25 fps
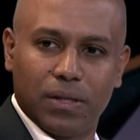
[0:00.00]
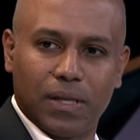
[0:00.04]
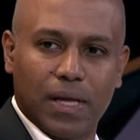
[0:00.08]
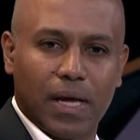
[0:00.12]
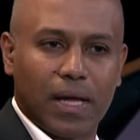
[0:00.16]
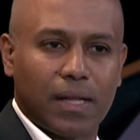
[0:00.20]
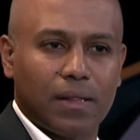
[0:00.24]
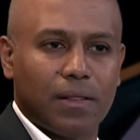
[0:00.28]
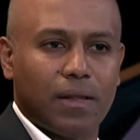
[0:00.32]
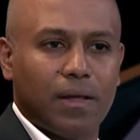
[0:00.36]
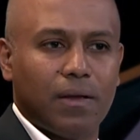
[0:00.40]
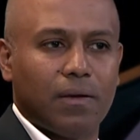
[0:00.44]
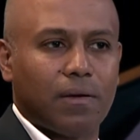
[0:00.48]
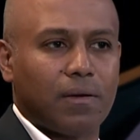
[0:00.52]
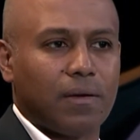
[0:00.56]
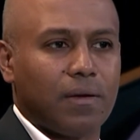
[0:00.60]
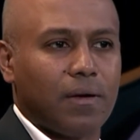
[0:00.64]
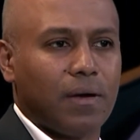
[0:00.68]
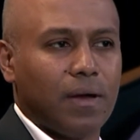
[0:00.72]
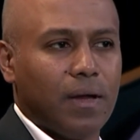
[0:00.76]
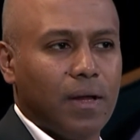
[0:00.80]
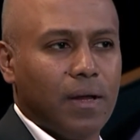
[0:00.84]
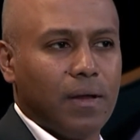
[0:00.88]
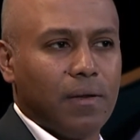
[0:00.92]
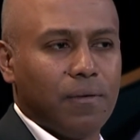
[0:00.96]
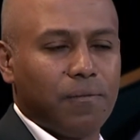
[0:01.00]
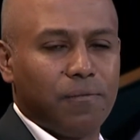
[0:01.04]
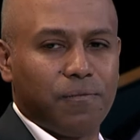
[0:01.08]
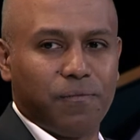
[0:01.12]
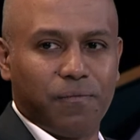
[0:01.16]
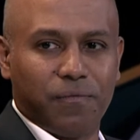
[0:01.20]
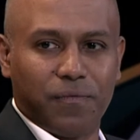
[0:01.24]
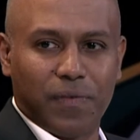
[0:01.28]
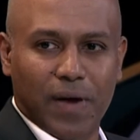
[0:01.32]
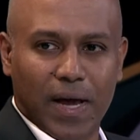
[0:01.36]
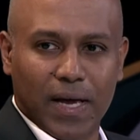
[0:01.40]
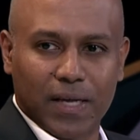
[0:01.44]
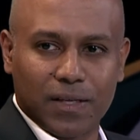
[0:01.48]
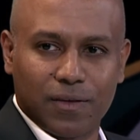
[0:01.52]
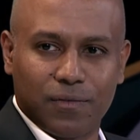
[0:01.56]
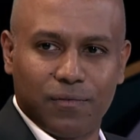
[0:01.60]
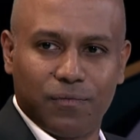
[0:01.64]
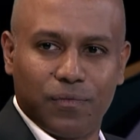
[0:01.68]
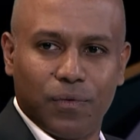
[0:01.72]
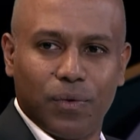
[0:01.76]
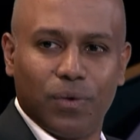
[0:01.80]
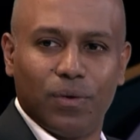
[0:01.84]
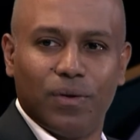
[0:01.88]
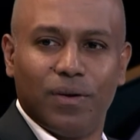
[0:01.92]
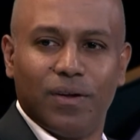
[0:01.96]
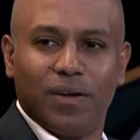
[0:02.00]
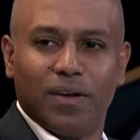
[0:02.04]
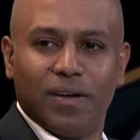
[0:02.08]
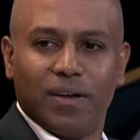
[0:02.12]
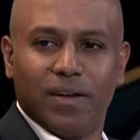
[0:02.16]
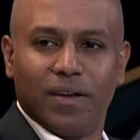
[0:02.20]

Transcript: that they are a fast food